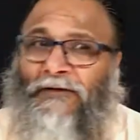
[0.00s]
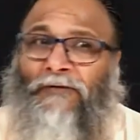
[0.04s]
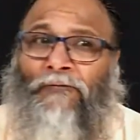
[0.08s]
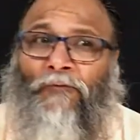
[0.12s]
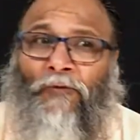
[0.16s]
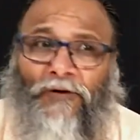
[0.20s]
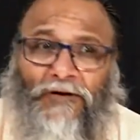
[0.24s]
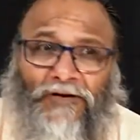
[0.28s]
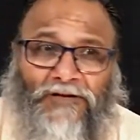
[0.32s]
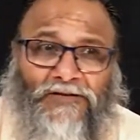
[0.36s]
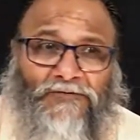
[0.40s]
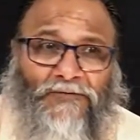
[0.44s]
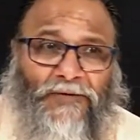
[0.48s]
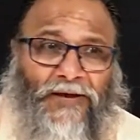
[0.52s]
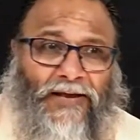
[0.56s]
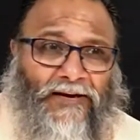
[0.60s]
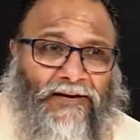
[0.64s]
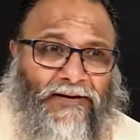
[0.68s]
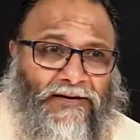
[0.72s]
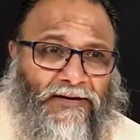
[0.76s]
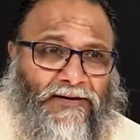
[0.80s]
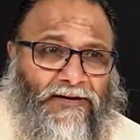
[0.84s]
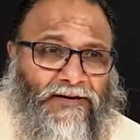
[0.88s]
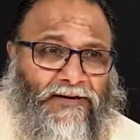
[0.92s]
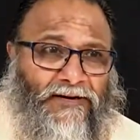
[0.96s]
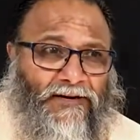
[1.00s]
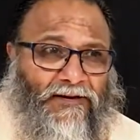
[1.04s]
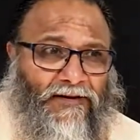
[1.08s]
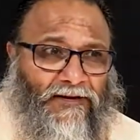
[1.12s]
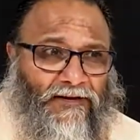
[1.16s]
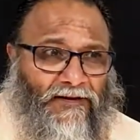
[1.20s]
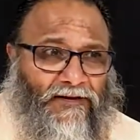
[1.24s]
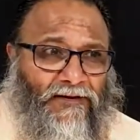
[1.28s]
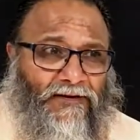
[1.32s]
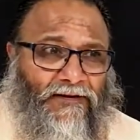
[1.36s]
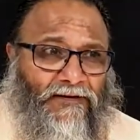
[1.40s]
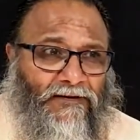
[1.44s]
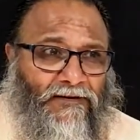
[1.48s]
Then what is valid?
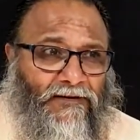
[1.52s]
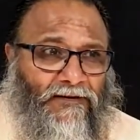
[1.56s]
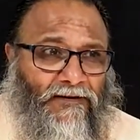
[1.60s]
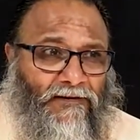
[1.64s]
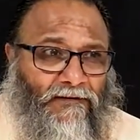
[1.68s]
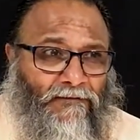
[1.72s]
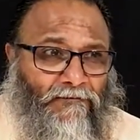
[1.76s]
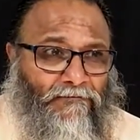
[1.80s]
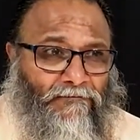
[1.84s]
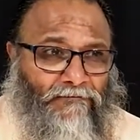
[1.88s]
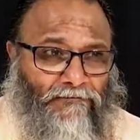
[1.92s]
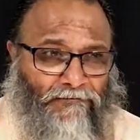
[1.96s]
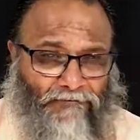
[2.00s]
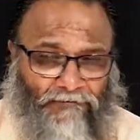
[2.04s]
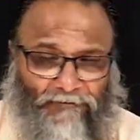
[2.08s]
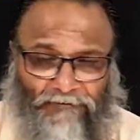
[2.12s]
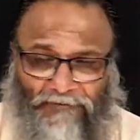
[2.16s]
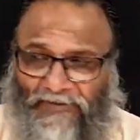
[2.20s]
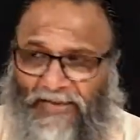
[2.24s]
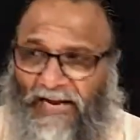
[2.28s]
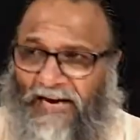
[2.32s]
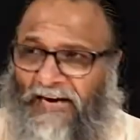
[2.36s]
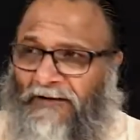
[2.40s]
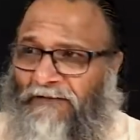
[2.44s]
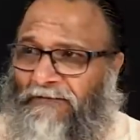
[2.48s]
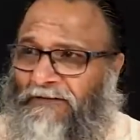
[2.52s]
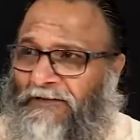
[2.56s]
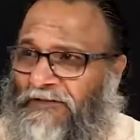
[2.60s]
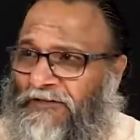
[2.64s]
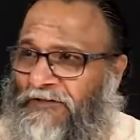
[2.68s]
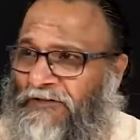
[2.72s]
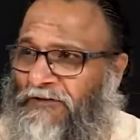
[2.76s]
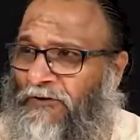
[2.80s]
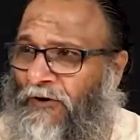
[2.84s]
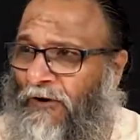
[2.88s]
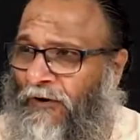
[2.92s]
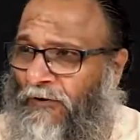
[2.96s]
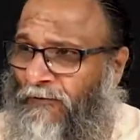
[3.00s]
That
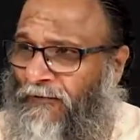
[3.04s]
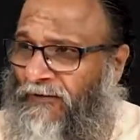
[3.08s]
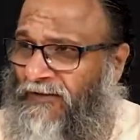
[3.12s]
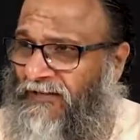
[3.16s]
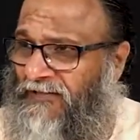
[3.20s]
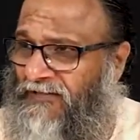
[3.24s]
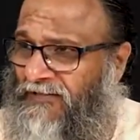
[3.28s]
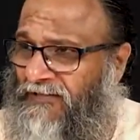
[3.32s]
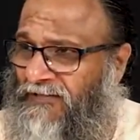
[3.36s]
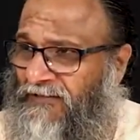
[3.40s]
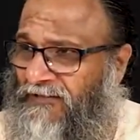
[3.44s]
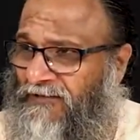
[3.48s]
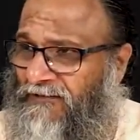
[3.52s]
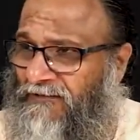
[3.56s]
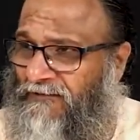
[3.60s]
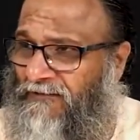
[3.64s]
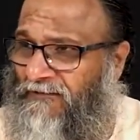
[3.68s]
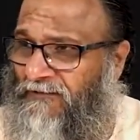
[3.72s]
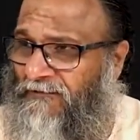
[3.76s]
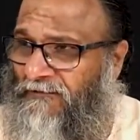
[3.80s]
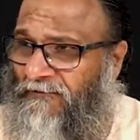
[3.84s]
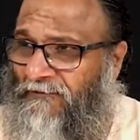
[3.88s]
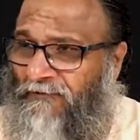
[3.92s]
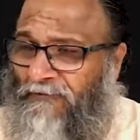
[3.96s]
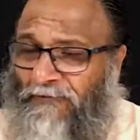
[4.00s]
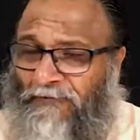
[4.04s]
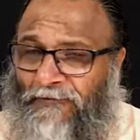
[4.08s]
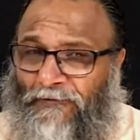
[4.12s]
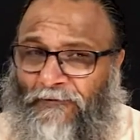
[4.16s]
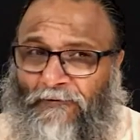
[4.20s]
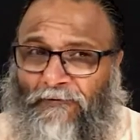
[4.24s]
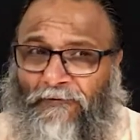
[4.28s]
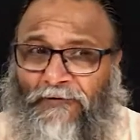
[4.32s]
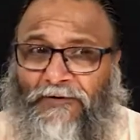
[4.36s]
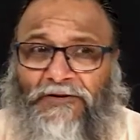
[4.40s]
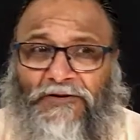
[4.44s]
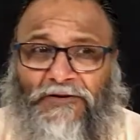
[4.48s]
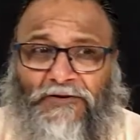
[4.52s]
which is always.
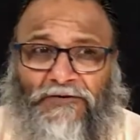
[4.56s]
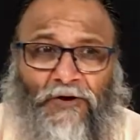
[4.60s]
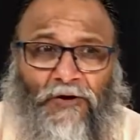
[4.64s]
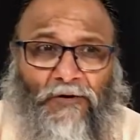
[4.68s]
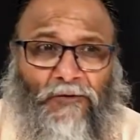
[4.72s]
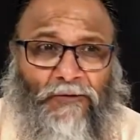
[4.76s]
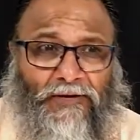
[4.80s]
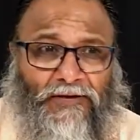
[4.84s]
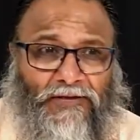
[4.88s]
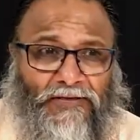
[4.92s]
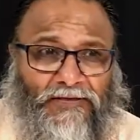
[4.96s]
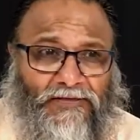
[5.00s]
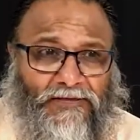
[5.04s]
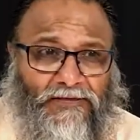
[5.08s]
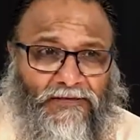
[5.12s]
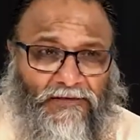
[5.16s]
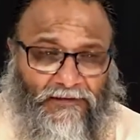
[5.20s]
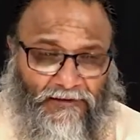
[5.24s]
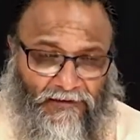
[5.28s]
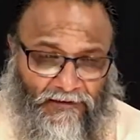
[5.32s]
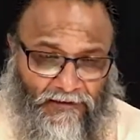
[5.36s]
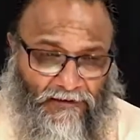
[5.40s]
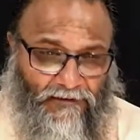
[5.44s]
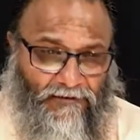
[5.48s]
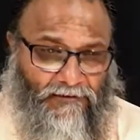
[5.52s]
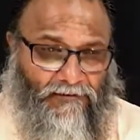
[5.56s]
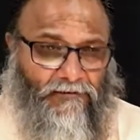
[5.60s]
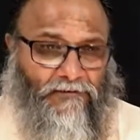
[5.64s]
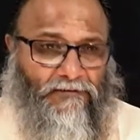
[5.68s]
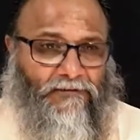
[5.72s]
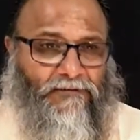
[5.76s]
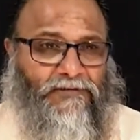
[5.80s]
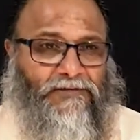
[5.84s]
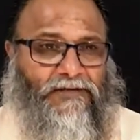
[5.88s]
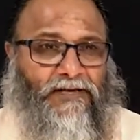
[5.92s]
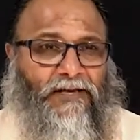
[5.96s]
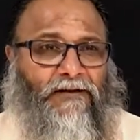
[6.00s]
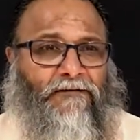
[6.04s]
Which is always?
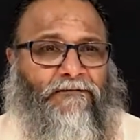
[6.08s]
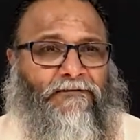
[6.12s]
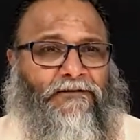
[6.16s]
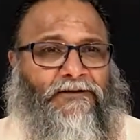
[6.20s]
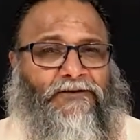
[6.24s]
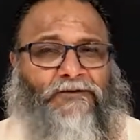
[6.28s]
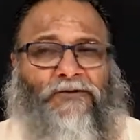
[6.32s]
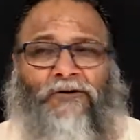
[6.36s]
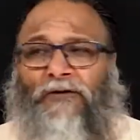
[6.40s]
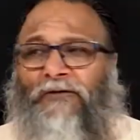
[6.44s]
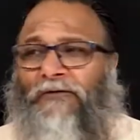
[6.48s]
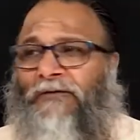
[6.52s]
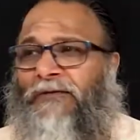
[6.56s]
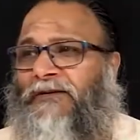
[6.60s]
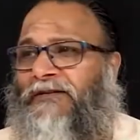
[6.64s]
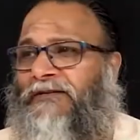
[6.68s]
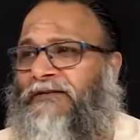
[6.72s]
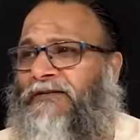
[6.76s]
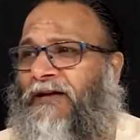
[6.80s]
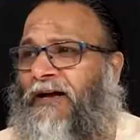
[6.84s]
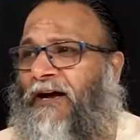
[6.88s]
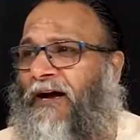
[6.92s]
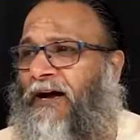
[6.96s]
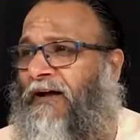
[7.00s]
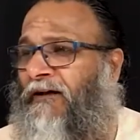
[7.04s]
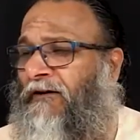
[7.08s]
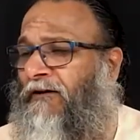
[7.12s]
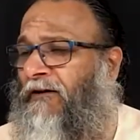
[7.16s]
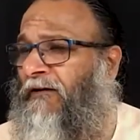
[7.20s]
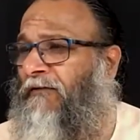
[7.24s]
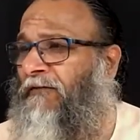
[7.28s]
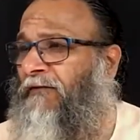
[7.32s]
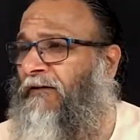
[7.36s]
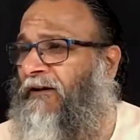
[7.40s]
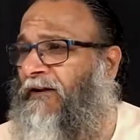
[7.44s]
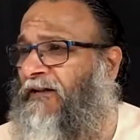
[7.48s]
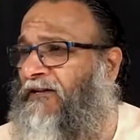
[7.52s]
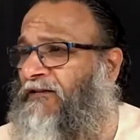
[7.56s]
Self is always. I
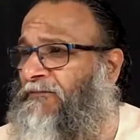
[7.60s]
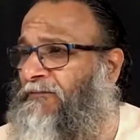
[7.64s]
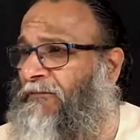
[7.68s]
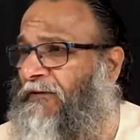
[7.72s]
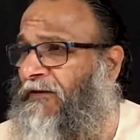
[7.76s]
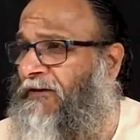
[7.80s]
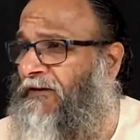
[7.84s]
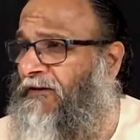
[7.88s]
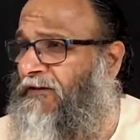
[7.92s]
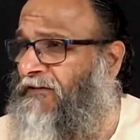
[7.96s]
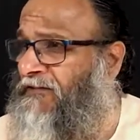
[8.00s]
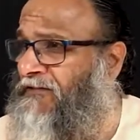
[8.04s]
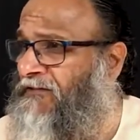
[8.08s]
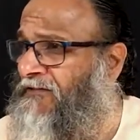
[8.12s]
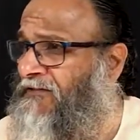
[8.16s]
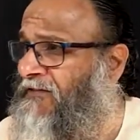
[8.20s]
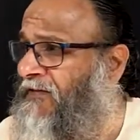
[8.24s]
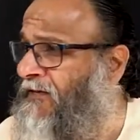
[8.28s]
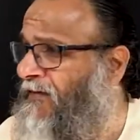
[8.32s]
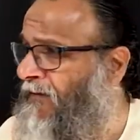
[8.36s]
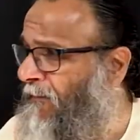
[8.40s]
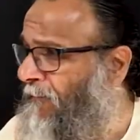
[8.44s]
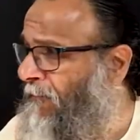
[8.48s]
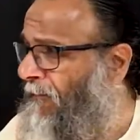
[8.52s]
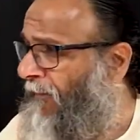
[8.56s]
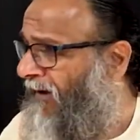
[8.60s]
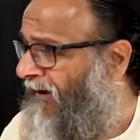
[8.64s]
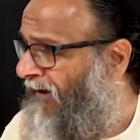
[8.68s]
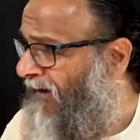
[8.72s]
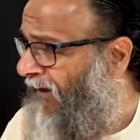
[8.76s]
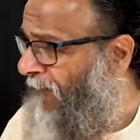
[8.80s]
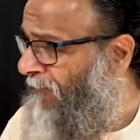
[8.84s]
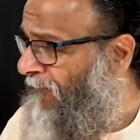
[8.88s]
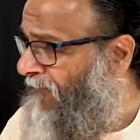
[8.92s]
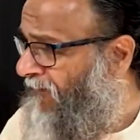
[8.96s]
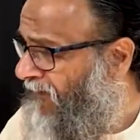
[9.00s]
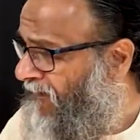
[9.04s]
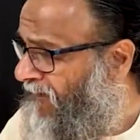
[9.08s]
have never experienced
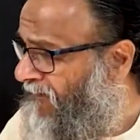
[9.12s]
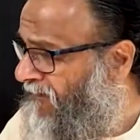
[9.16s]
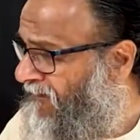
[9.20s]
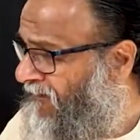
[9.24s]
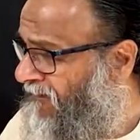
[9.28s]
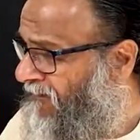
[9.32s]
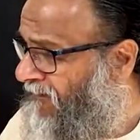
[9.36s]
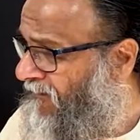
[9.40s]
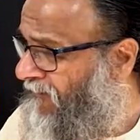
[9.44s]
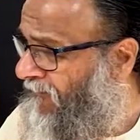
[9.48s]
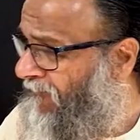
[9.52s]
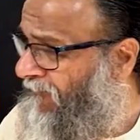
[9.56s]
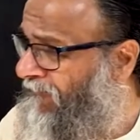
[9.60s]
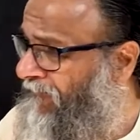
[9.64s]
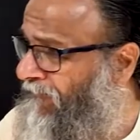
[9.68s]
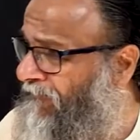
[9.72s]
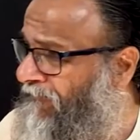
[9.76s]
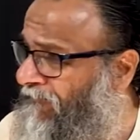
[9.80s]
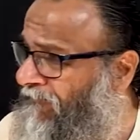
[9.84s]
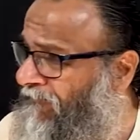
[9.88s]
my absence.